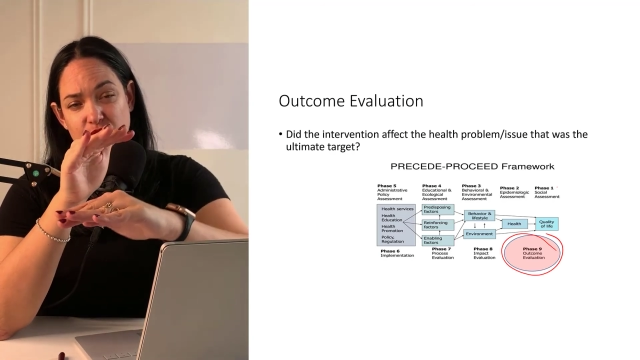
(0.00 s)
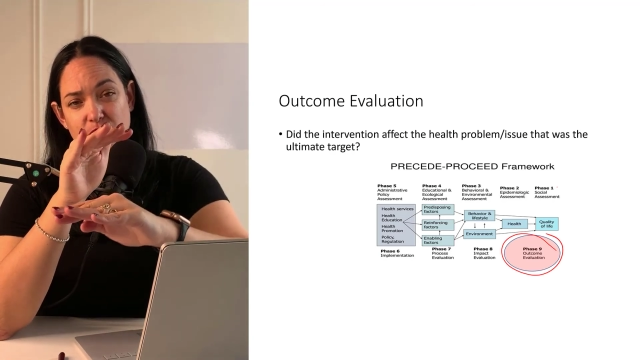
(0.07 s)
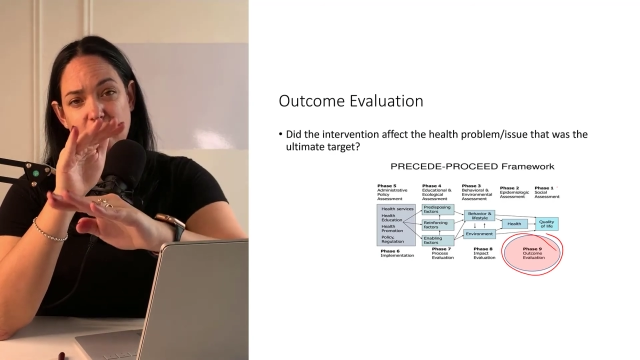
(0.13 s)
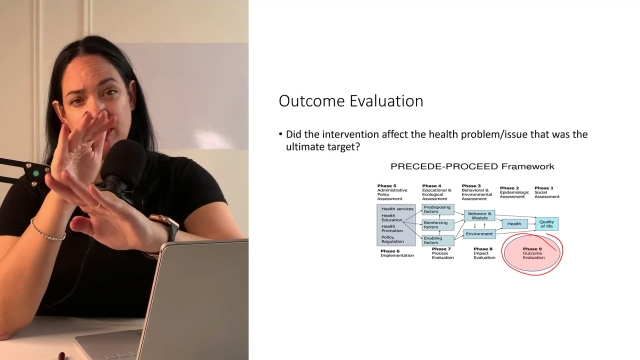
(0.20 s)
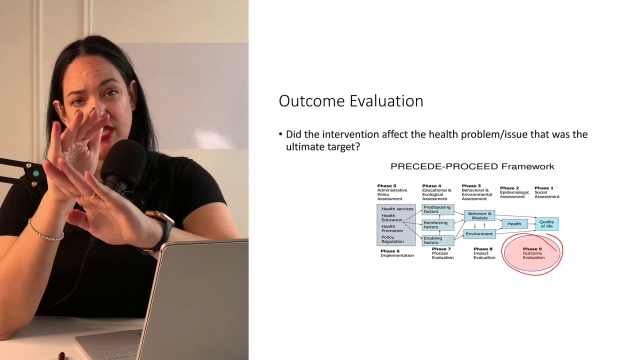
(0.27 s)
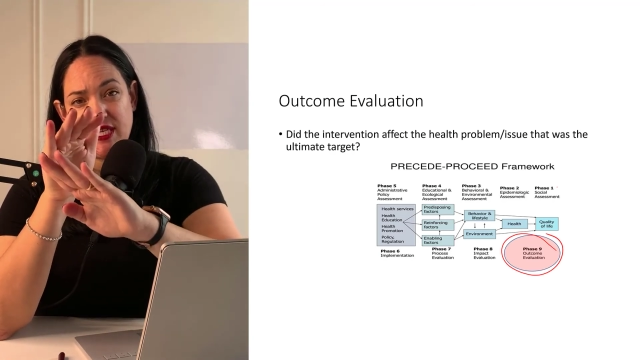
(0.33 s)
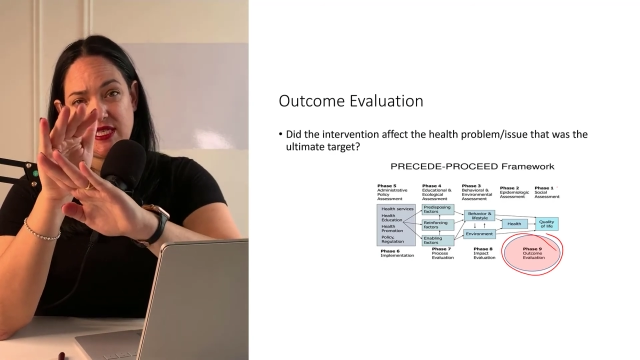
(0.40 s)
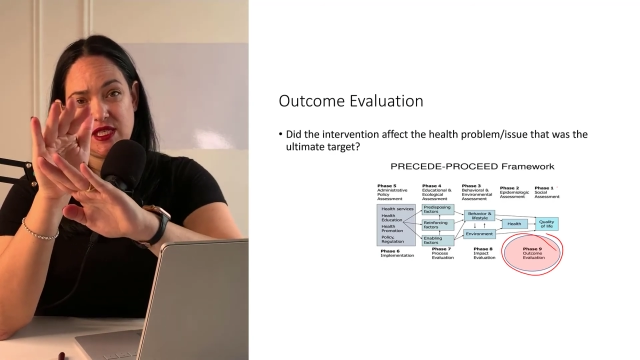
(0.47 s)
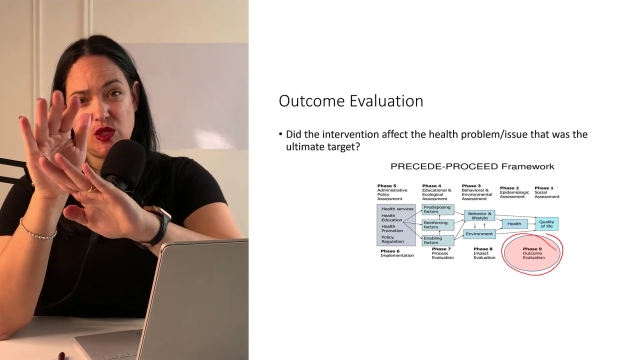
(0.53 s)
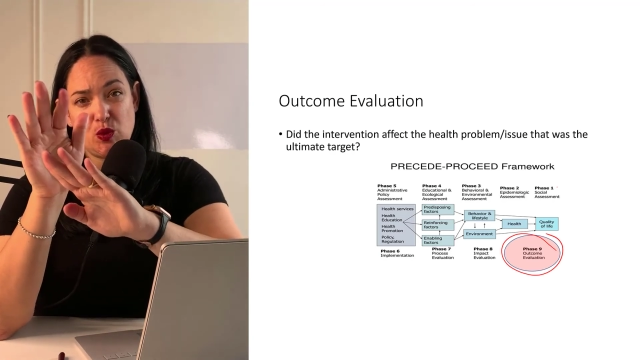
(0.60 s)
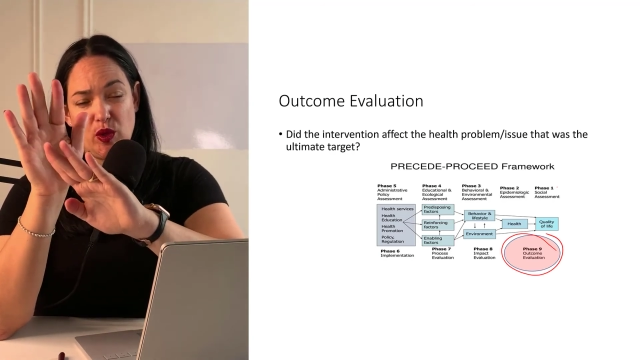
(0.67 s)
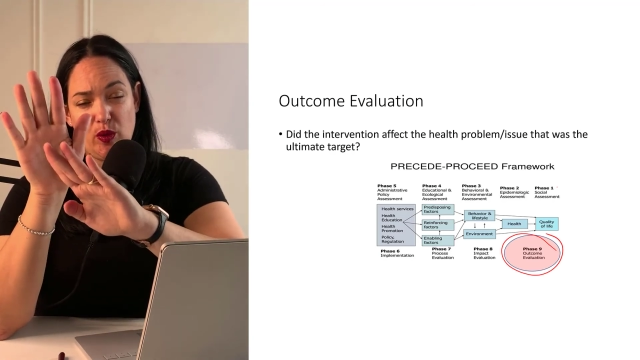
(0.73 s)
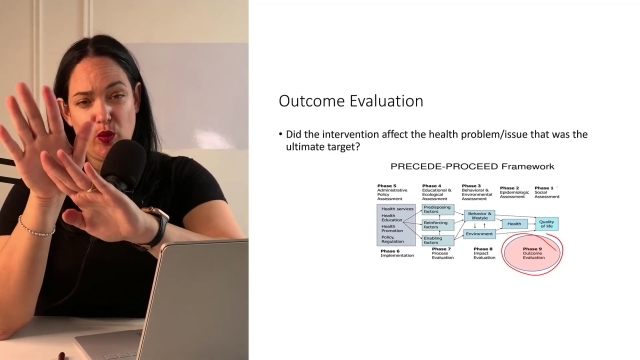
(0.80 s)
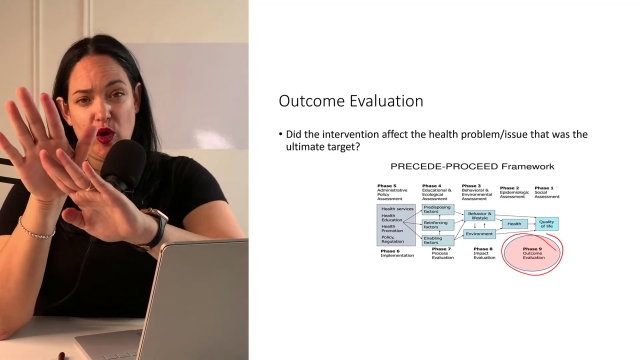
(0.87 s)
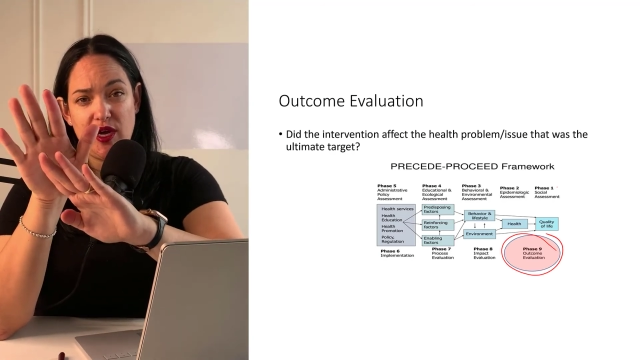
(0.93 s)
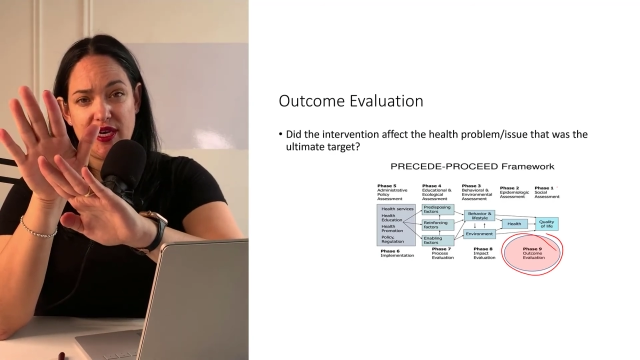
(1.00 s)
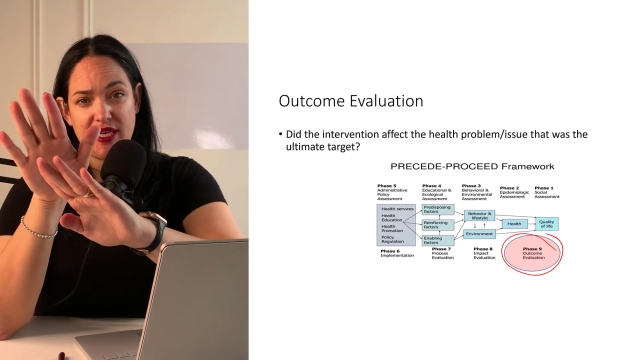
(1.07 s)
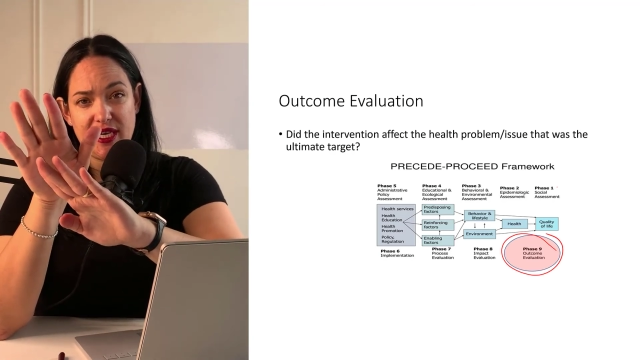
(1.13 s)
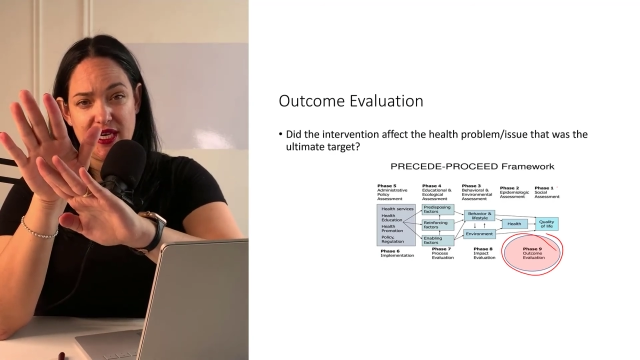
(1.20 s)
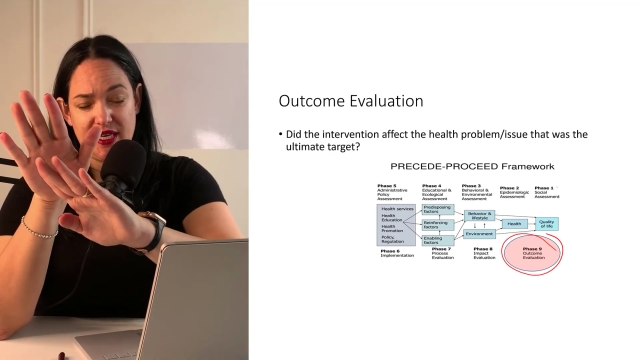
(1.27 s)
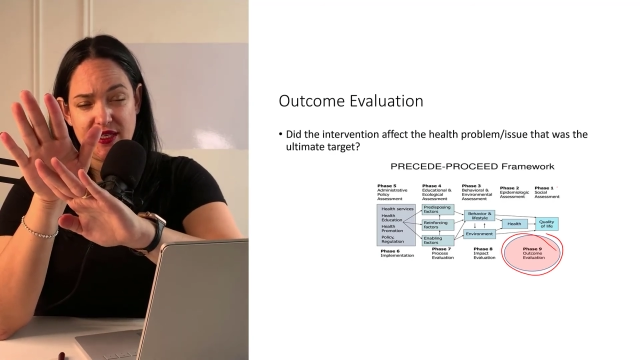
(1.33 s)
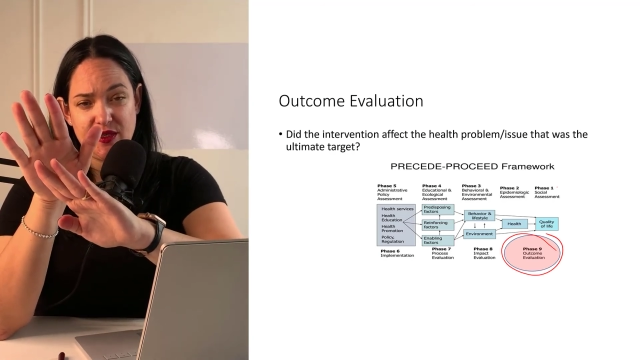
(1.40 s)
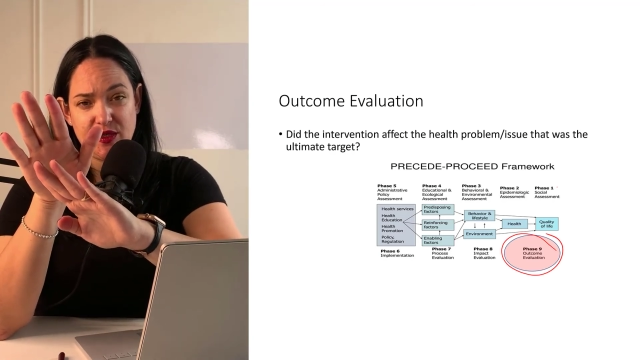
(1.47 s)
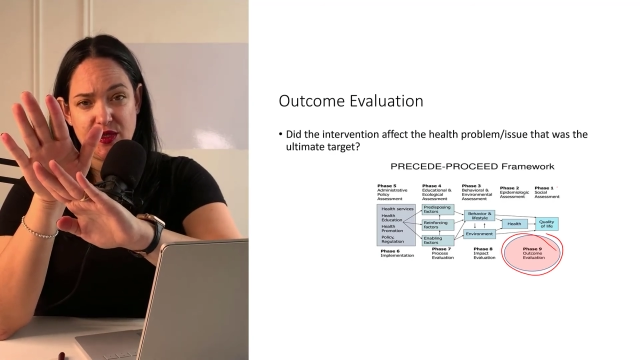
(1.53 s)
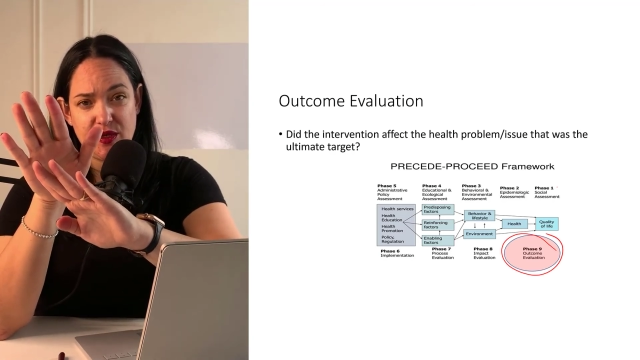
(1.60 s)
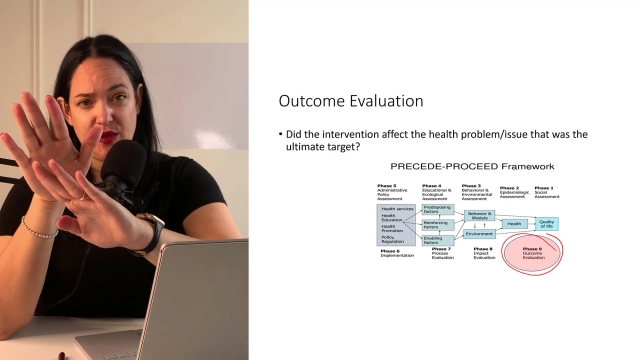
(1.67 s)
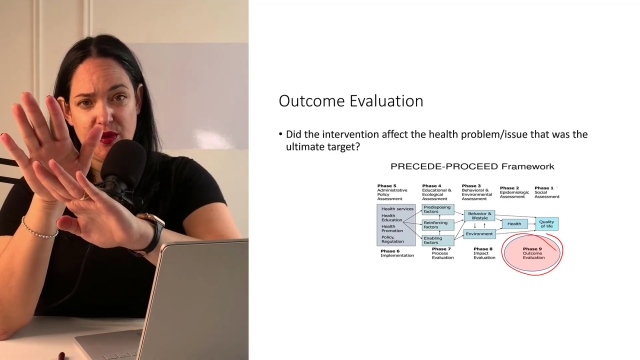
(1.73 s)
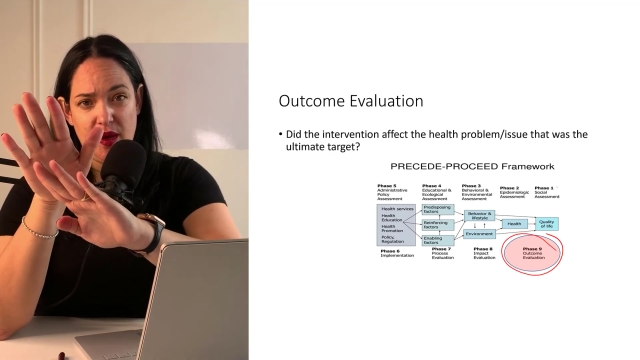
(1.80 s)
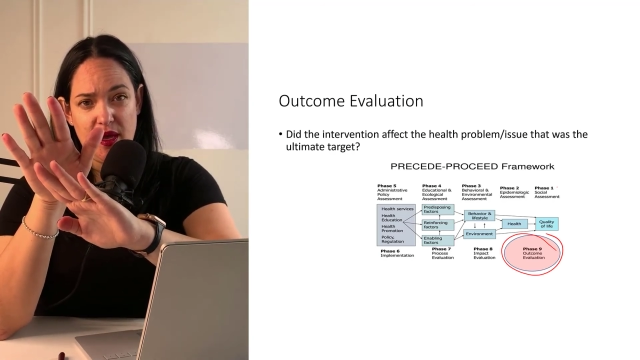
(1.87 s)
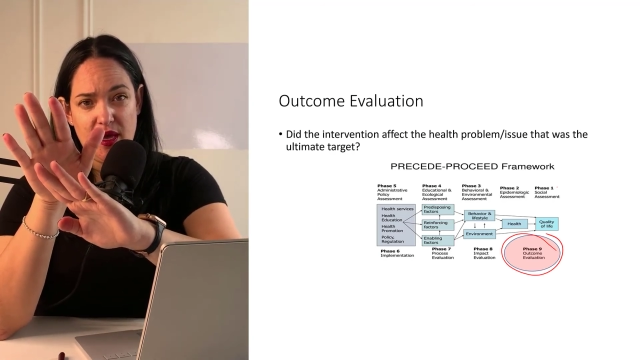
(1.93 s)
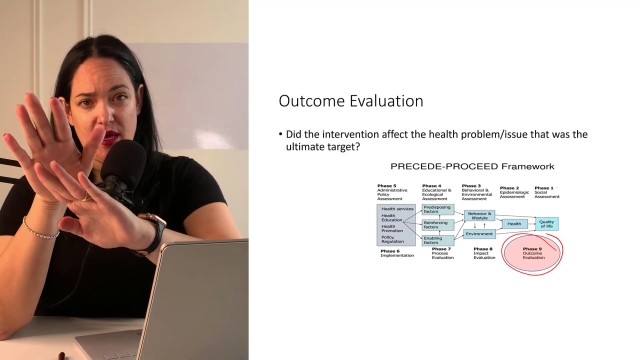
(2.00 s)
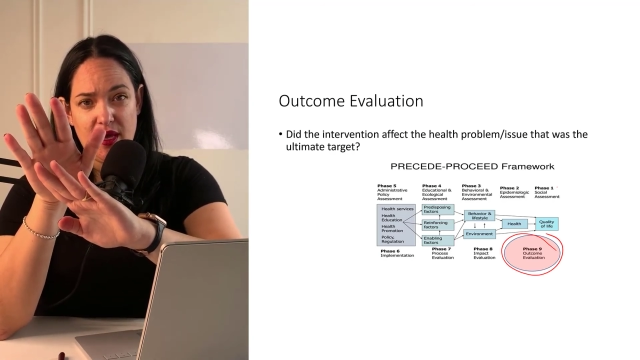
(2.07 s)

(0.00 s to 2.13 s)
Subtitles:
places we want to get into,